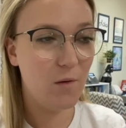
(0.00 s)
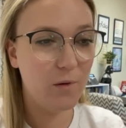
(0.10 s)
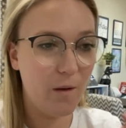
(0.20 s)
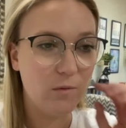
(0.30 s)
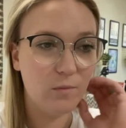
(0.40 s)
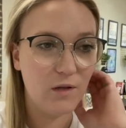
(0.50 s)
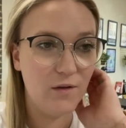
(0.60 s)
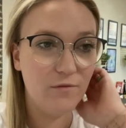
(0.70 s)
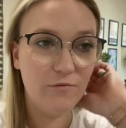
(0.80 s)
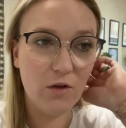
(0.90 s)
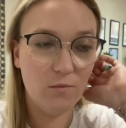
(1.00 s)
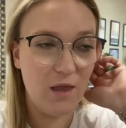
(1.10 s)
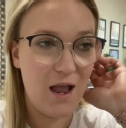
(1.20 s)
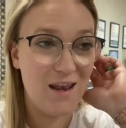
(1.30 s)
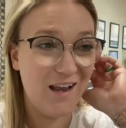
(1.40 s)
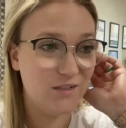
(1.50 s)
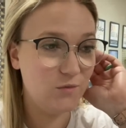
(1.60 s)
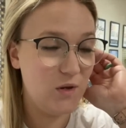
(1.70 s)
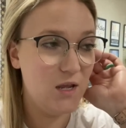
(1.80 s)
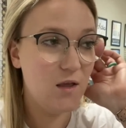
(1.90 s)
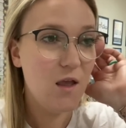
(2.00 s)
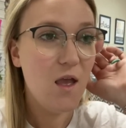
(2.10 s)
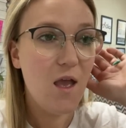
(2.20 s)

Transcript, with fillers: I'll probably film that next week.